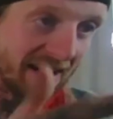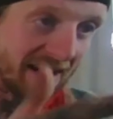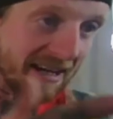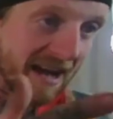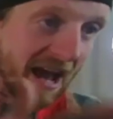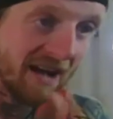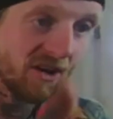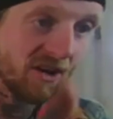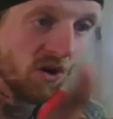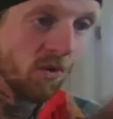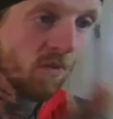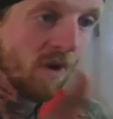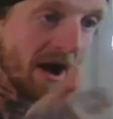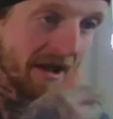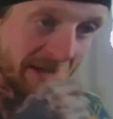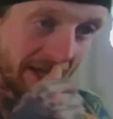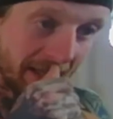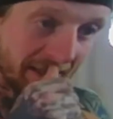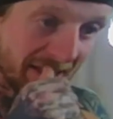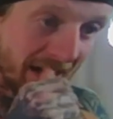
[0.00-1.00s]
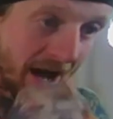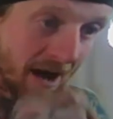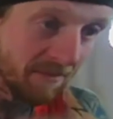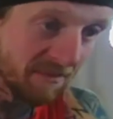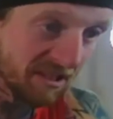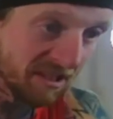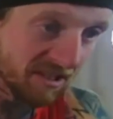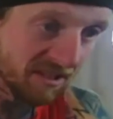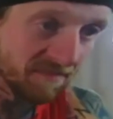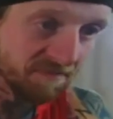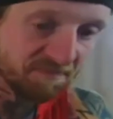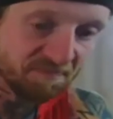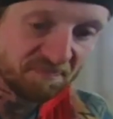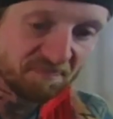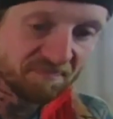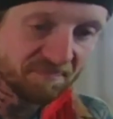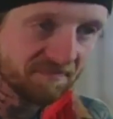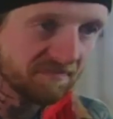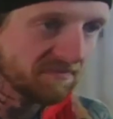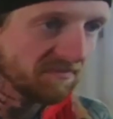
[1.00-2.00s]
not gone Wanye Thomas.
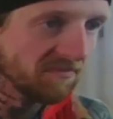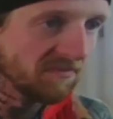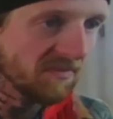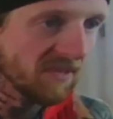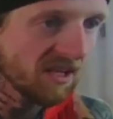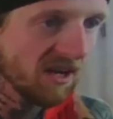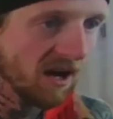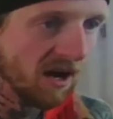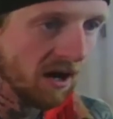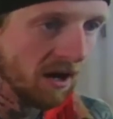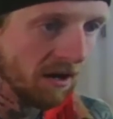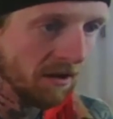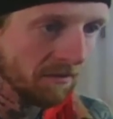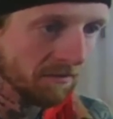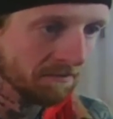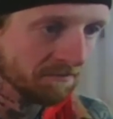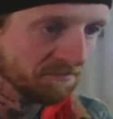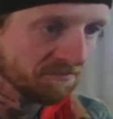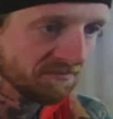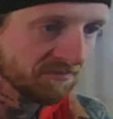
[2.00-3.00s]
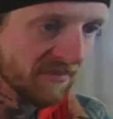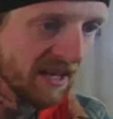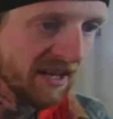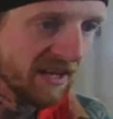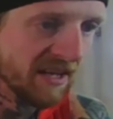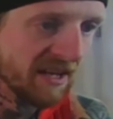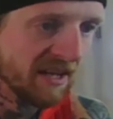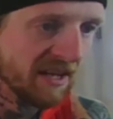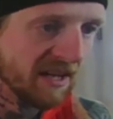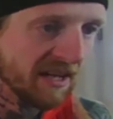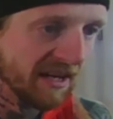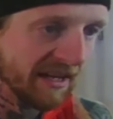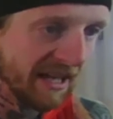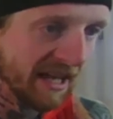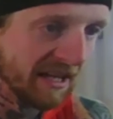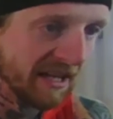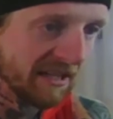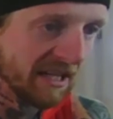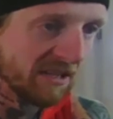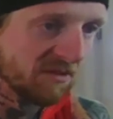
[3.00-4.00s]

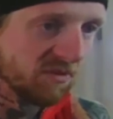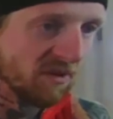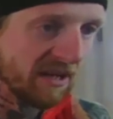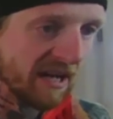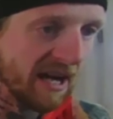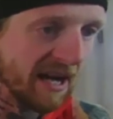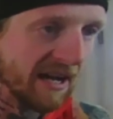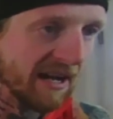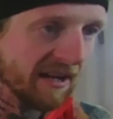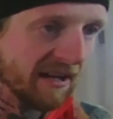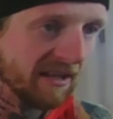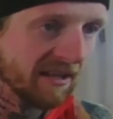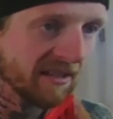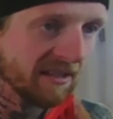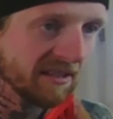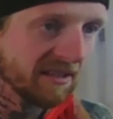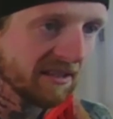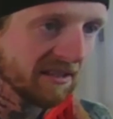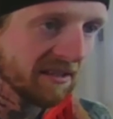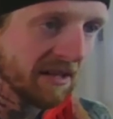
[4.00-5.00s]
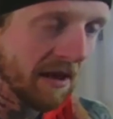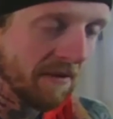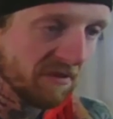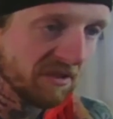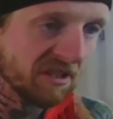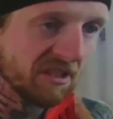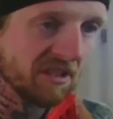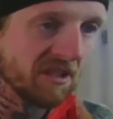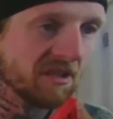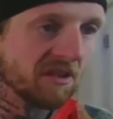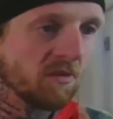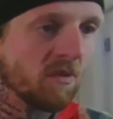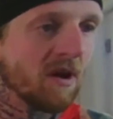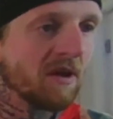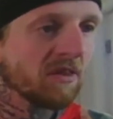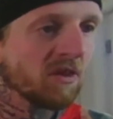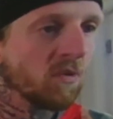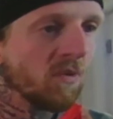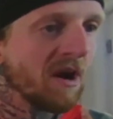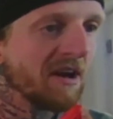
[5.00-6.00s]
Again, that's what that was the
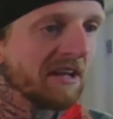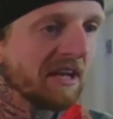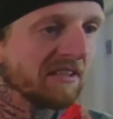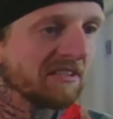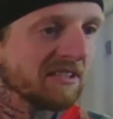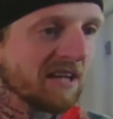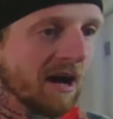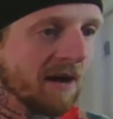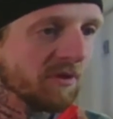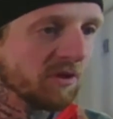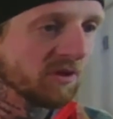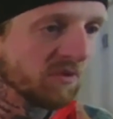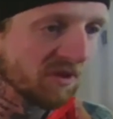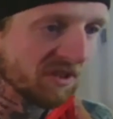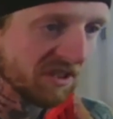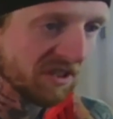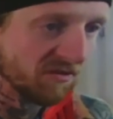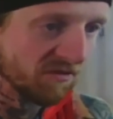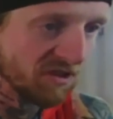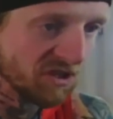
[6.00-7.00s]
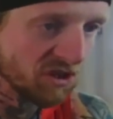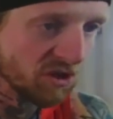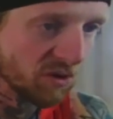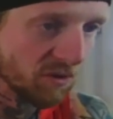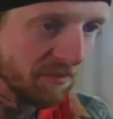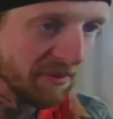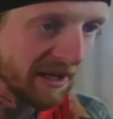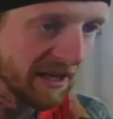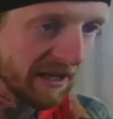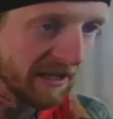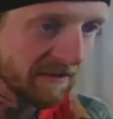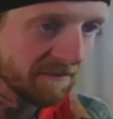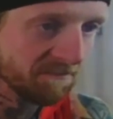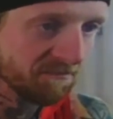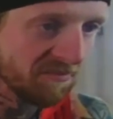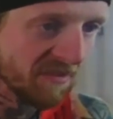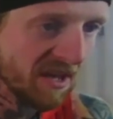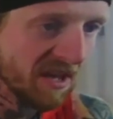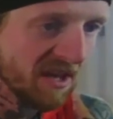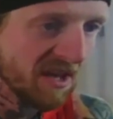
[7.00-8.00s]
Wanye Thomas was an original pick.
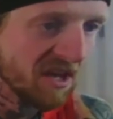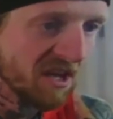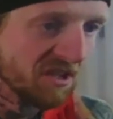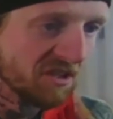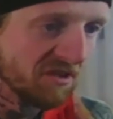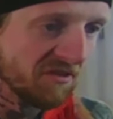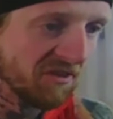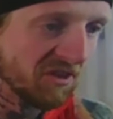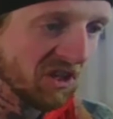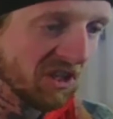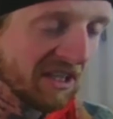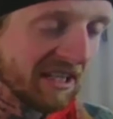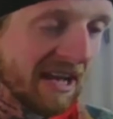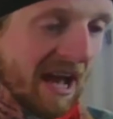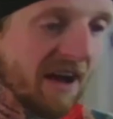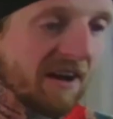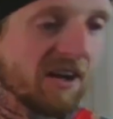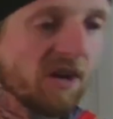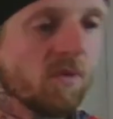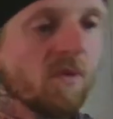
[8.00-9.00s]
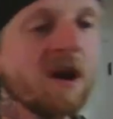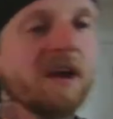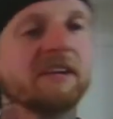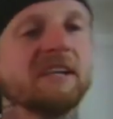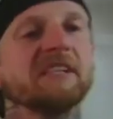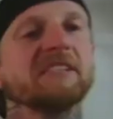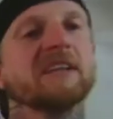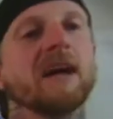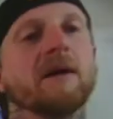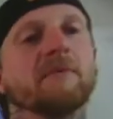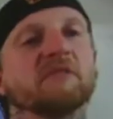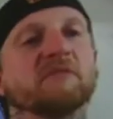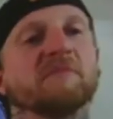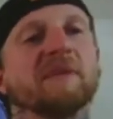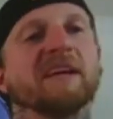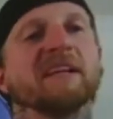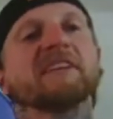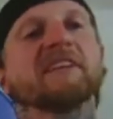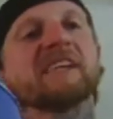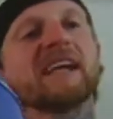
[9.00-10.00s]
So if you're looking down here, Wanye Thomas,
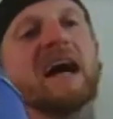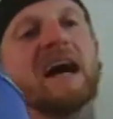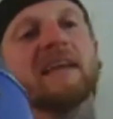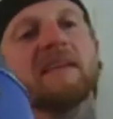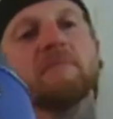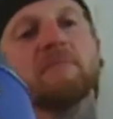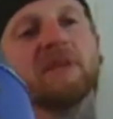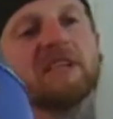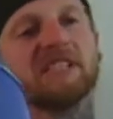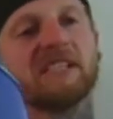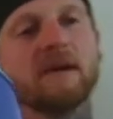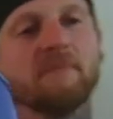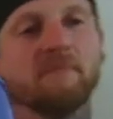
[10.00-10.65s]
man, that's a guy that plays that